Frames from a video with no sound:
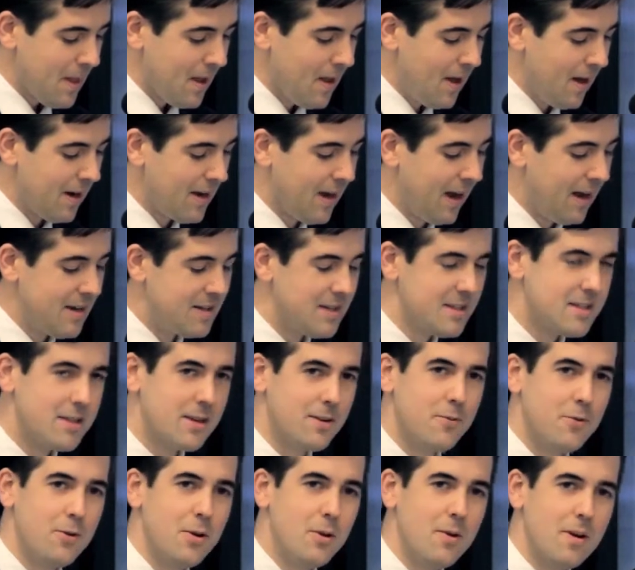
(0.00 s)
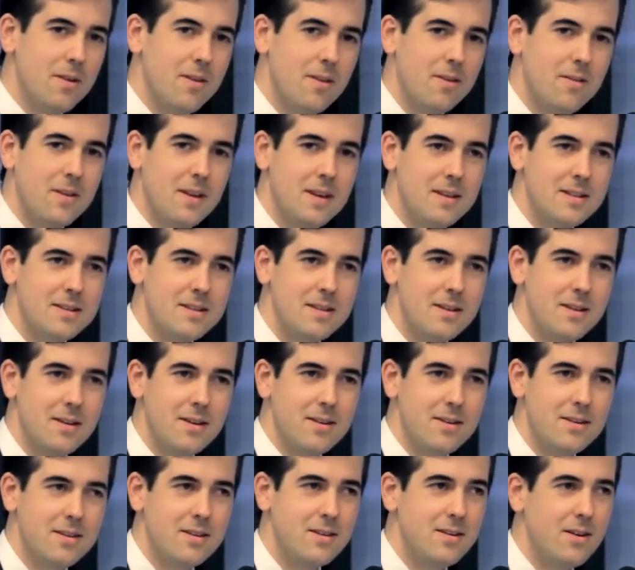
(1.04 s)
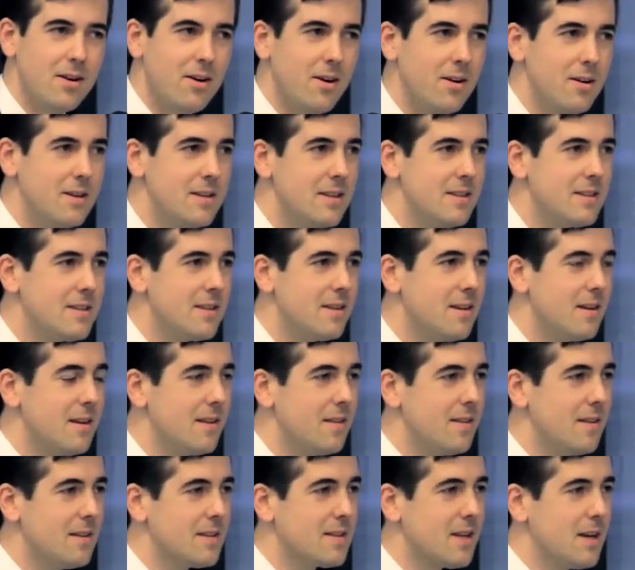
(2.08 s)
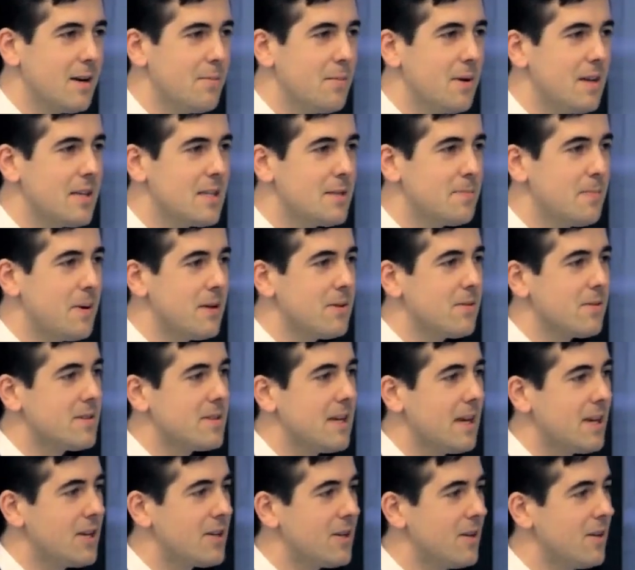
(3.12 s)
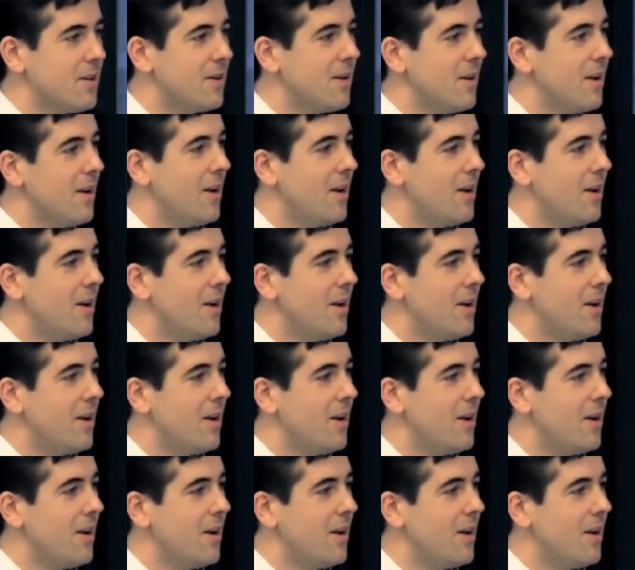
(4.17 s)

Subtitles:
Okay, just a few other things to note is that there's going to be a special section